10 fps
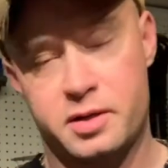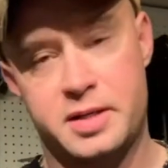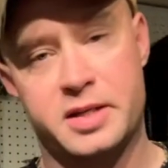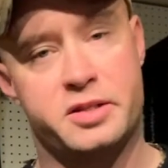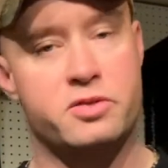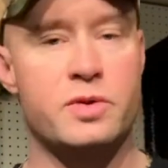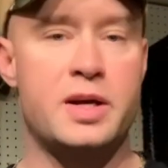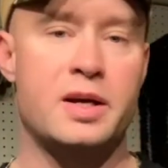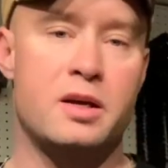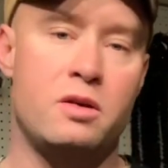a Texas
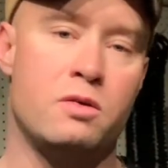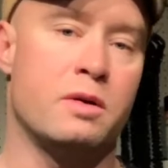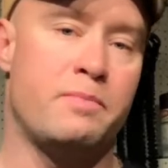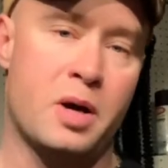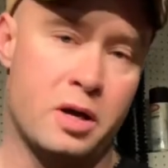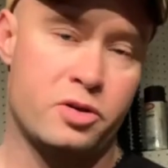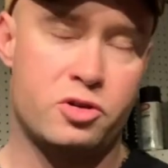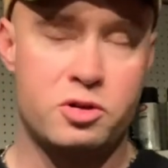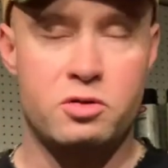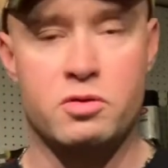rig, you can
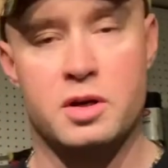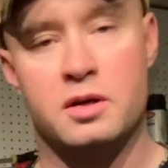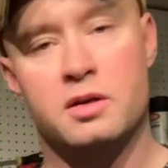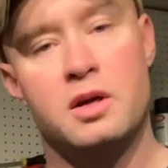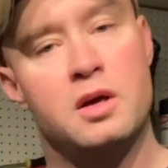punch, you can